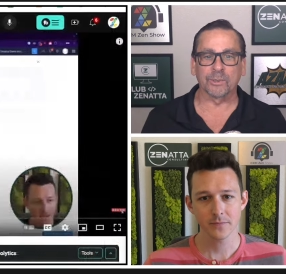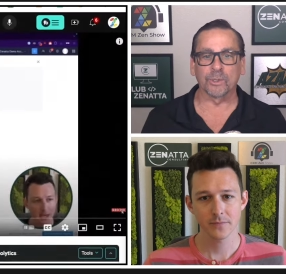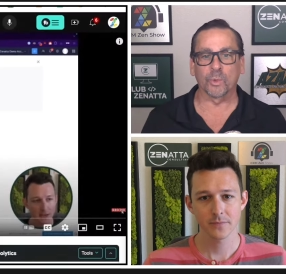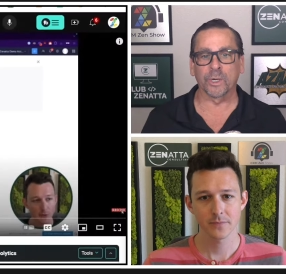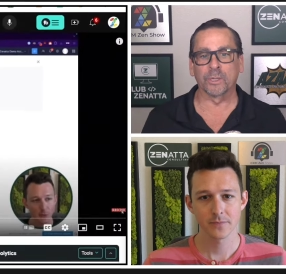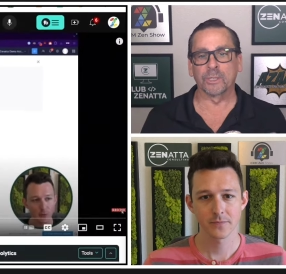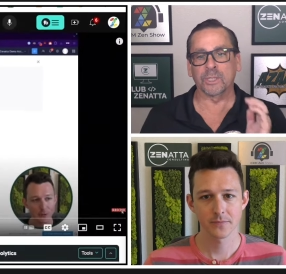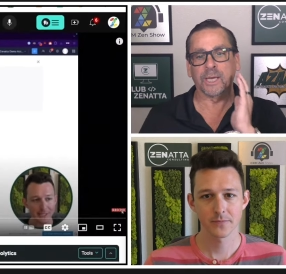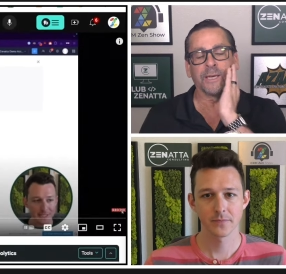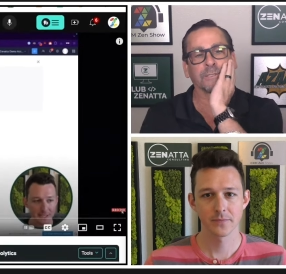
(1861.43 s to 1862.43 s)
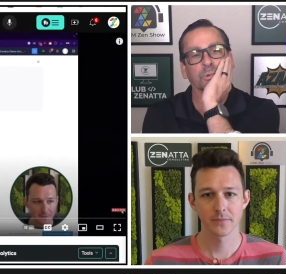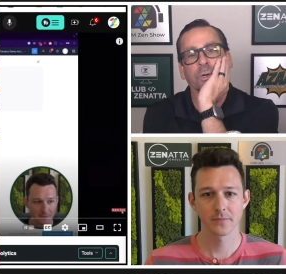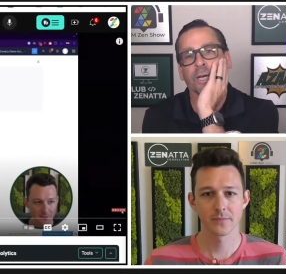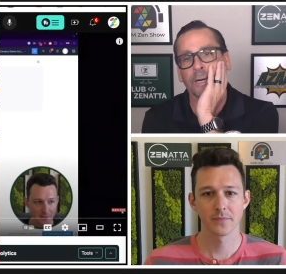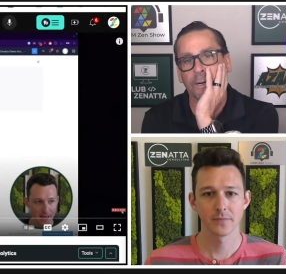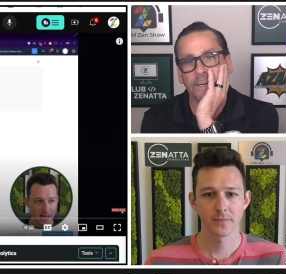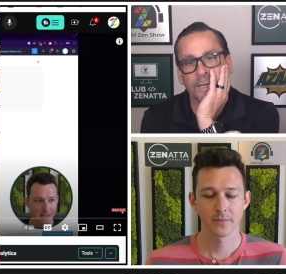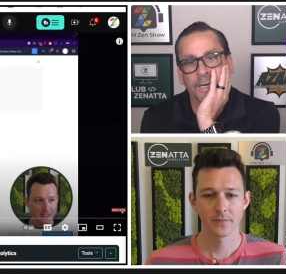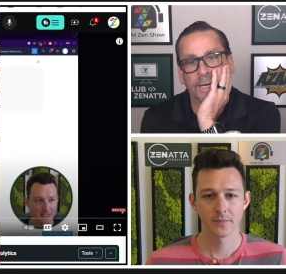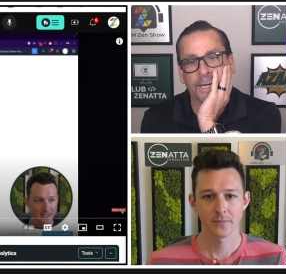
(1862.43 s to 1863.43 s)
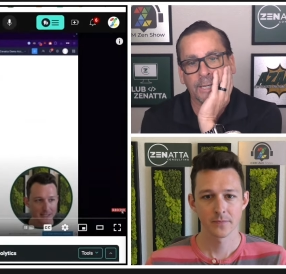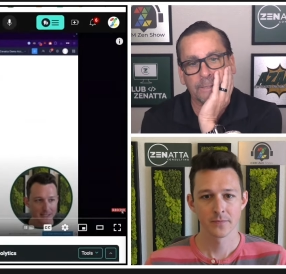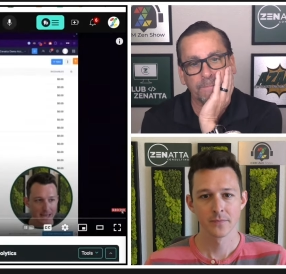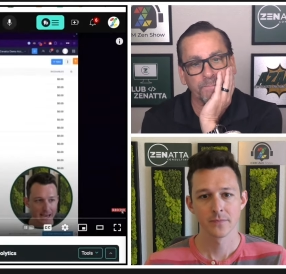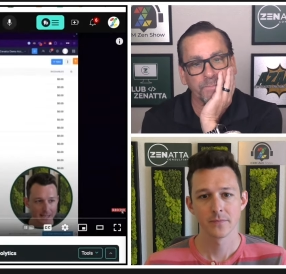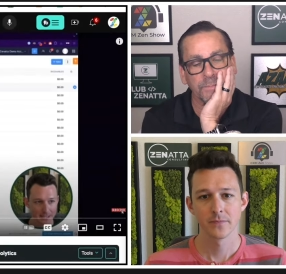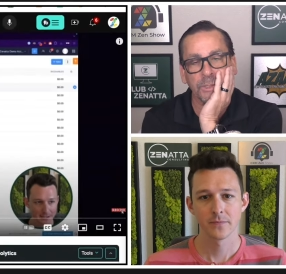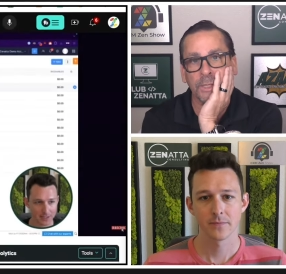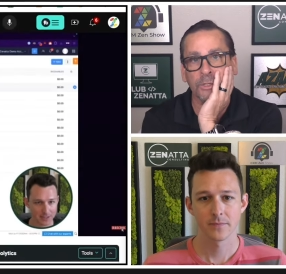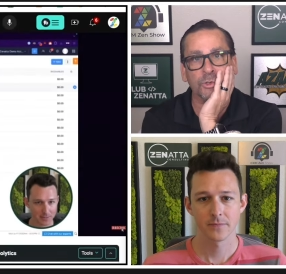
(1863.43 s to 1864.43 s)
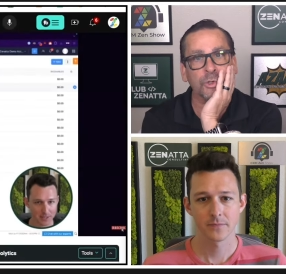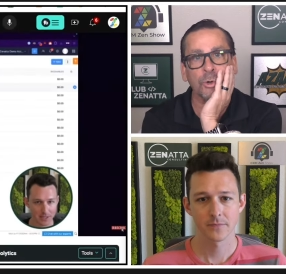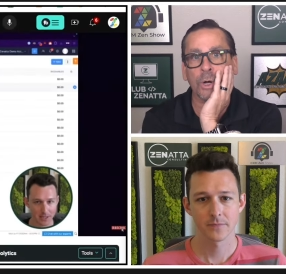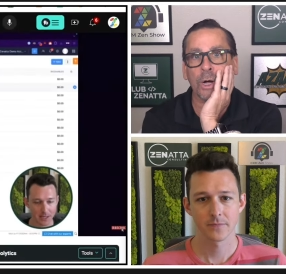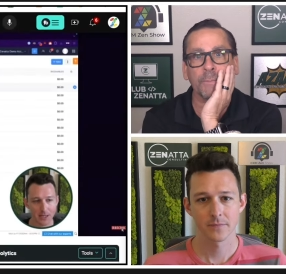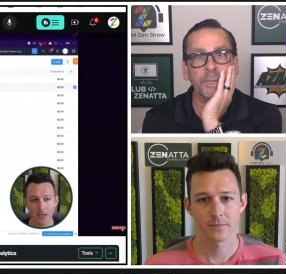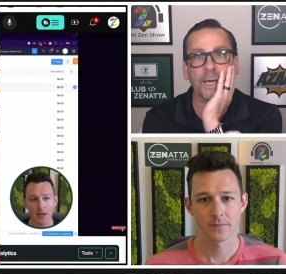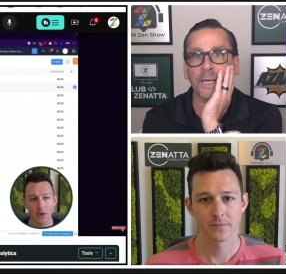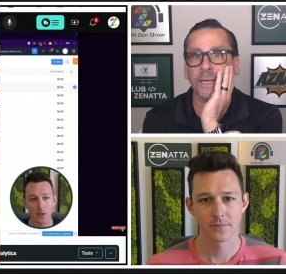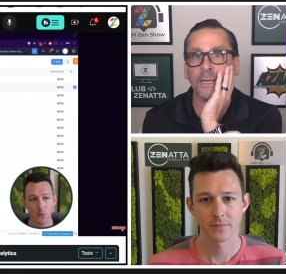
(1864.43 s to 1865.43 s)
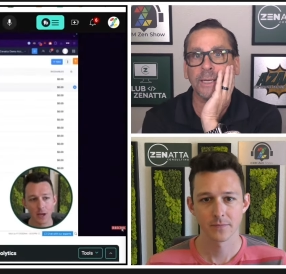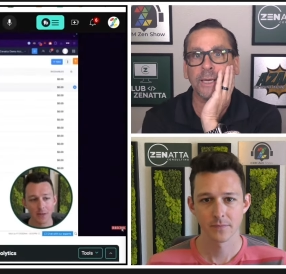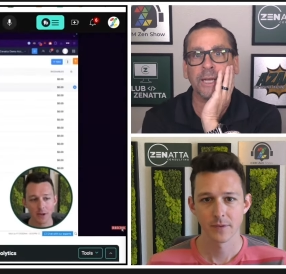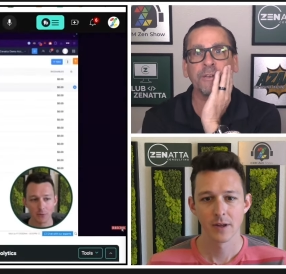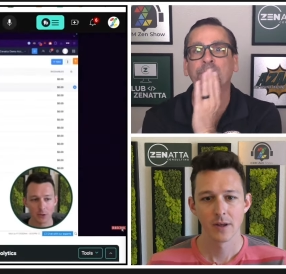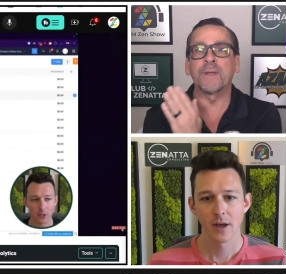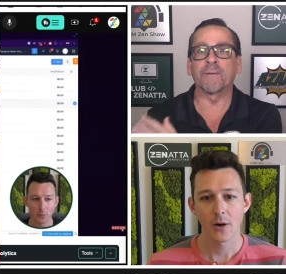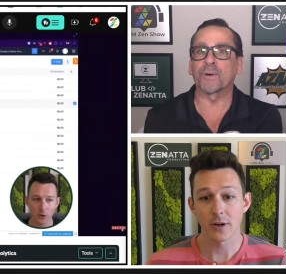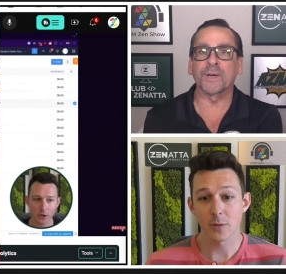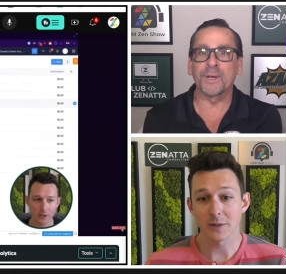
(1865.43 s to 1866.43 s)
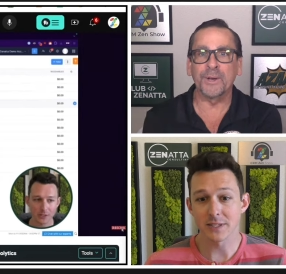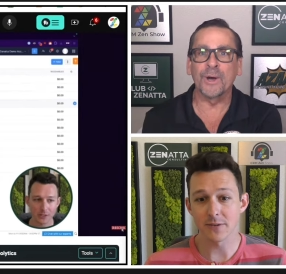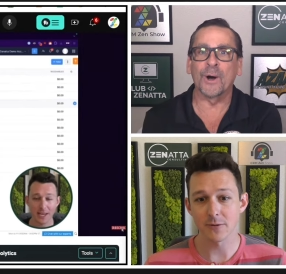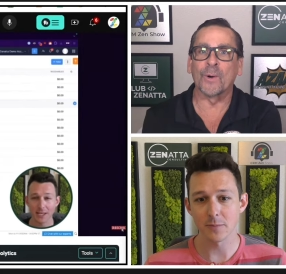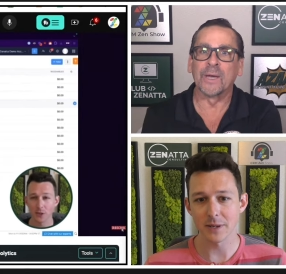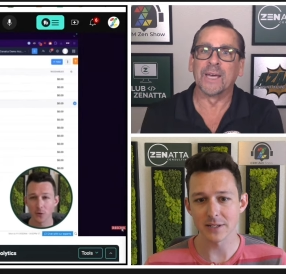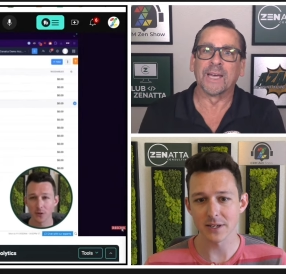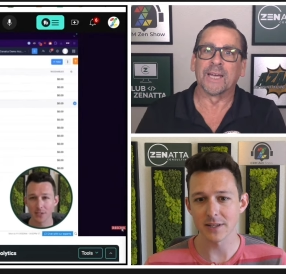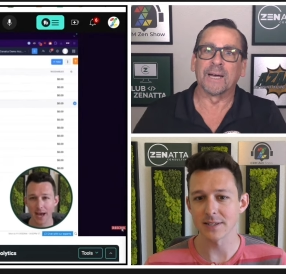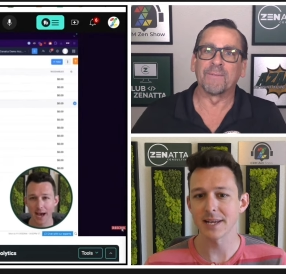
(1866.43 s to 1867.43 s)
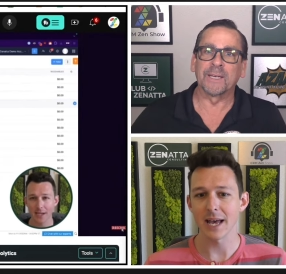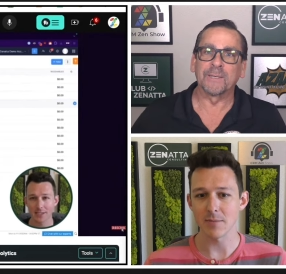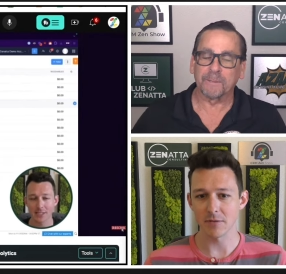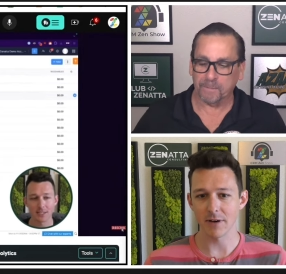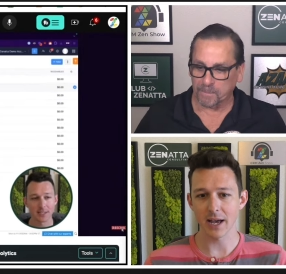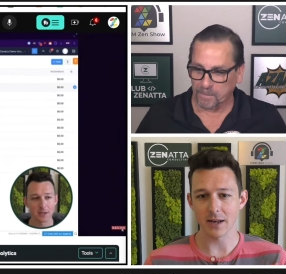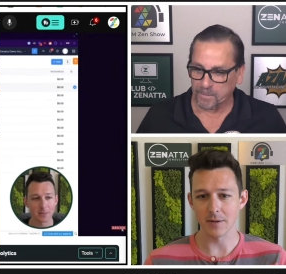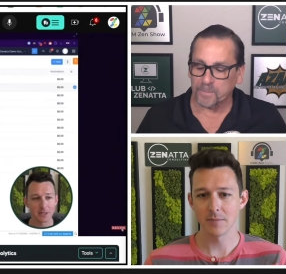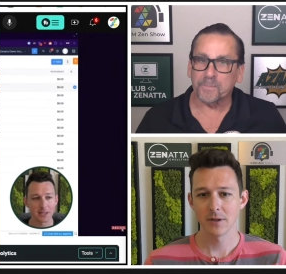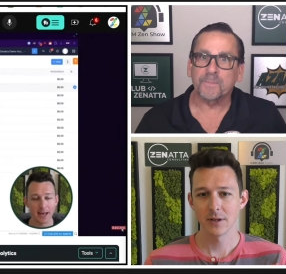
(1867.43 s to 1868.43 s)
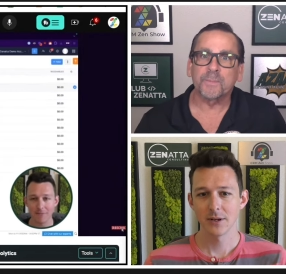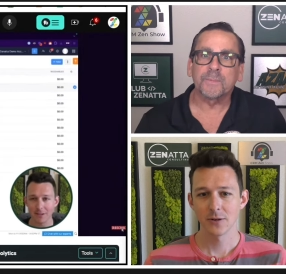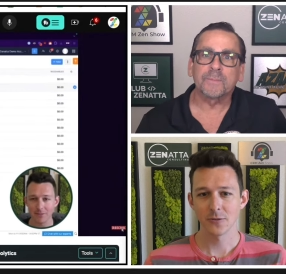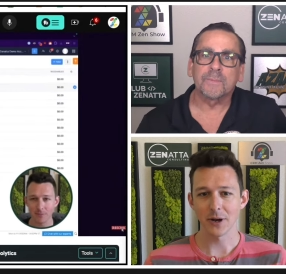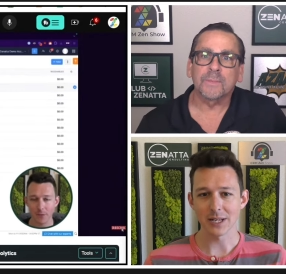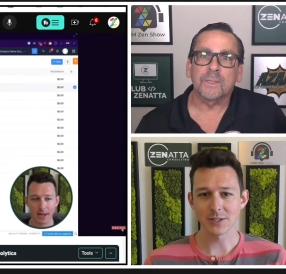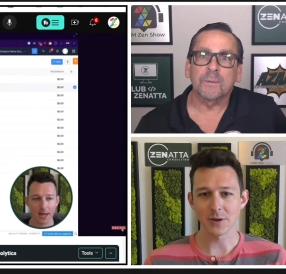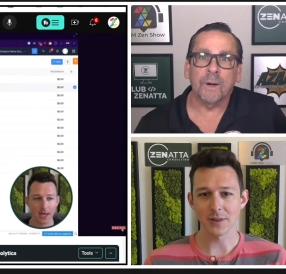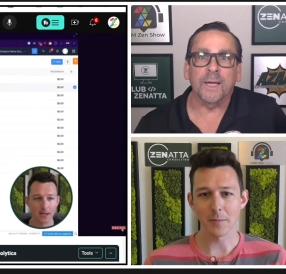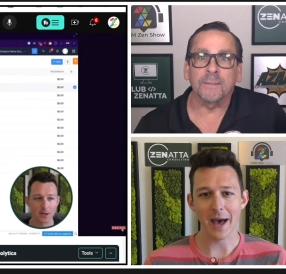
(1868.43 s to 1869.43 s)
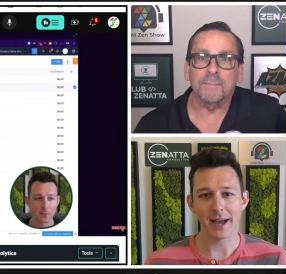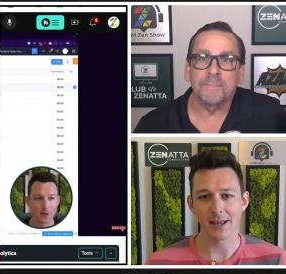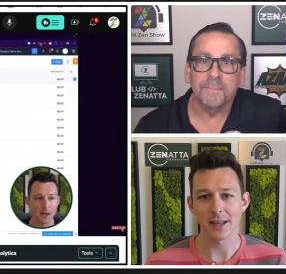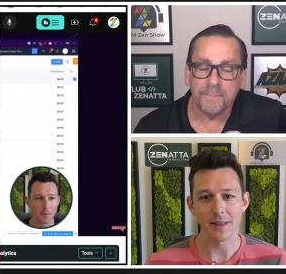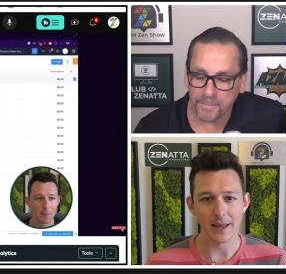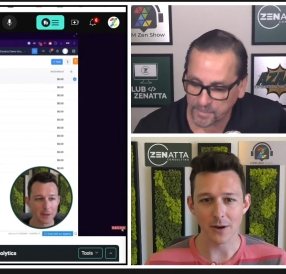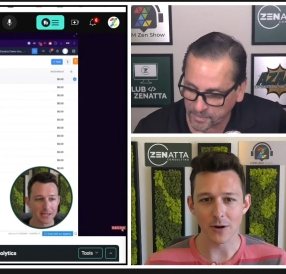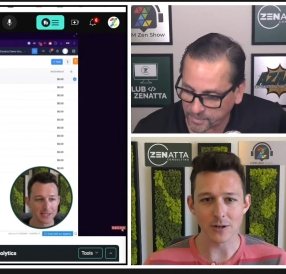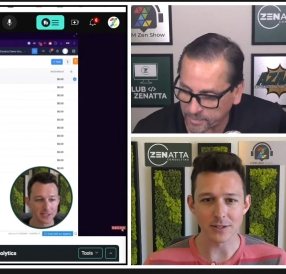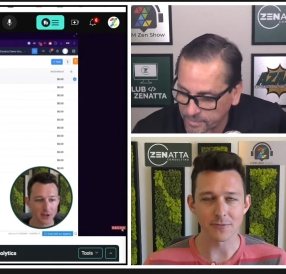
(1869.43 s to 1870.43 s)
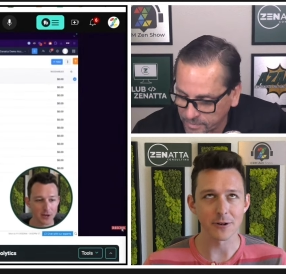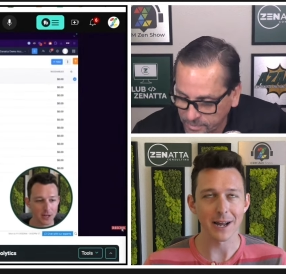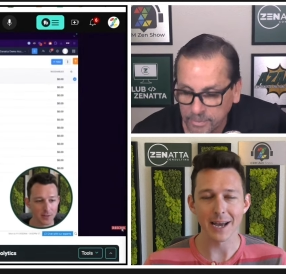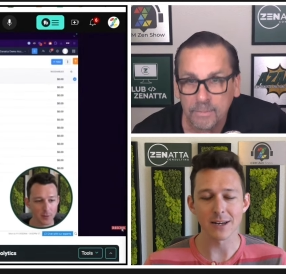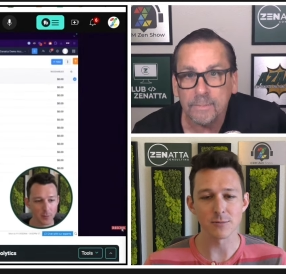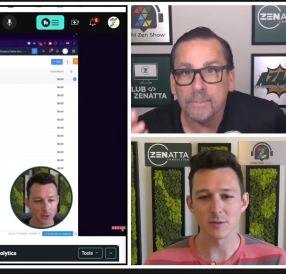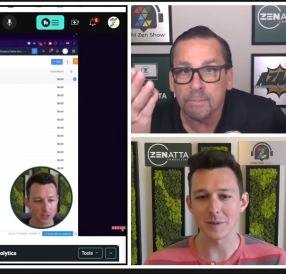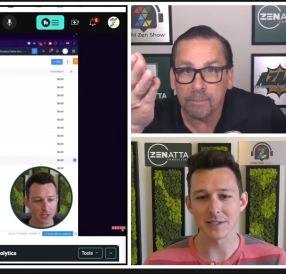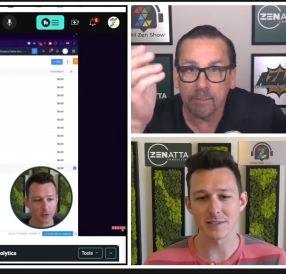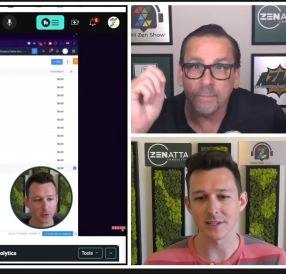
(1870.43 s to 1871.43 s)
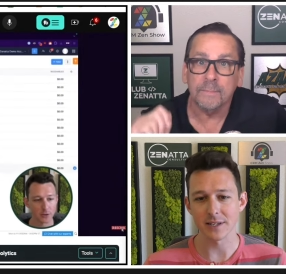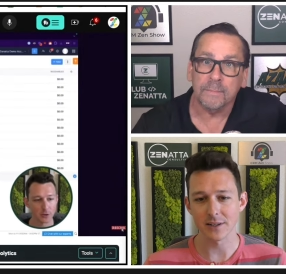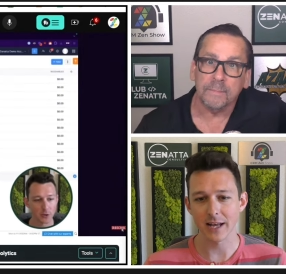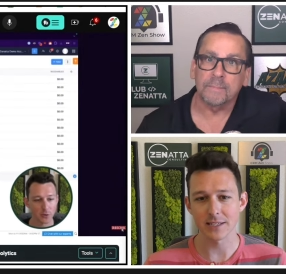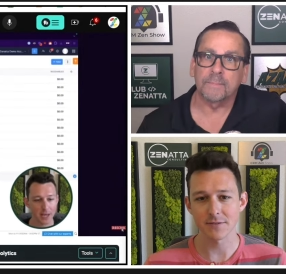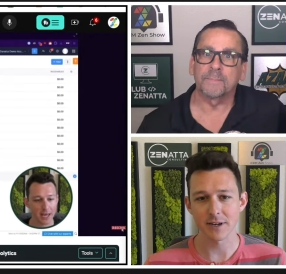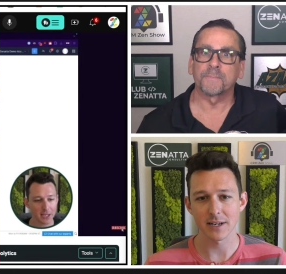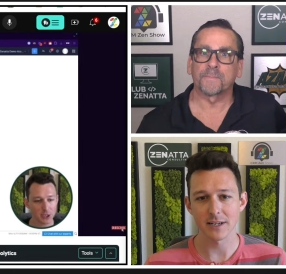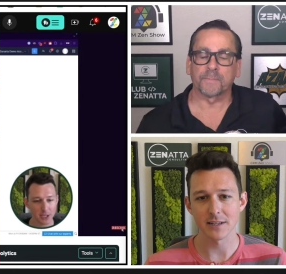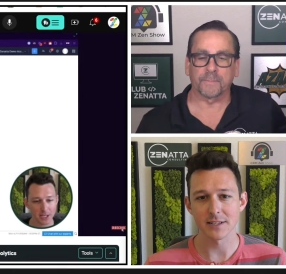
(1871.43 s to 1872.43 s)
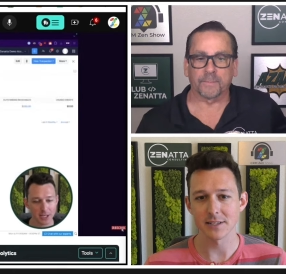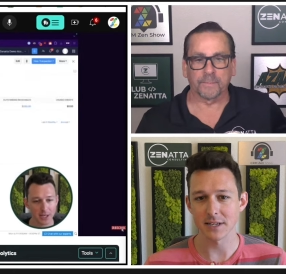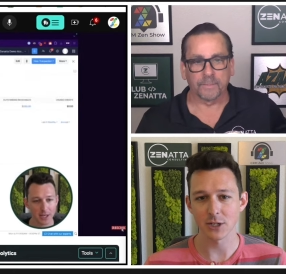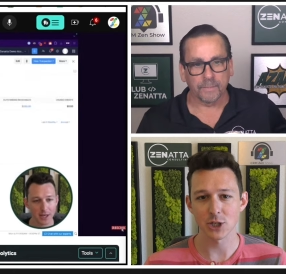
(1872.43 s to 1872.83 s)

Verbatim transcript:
Speaker 1: So it's one of those things where um, it's so complicated, and you're never going to be different know.
Speaker 2: based on the type of item, right? So on the right. back end, like all different items basically get classified into these like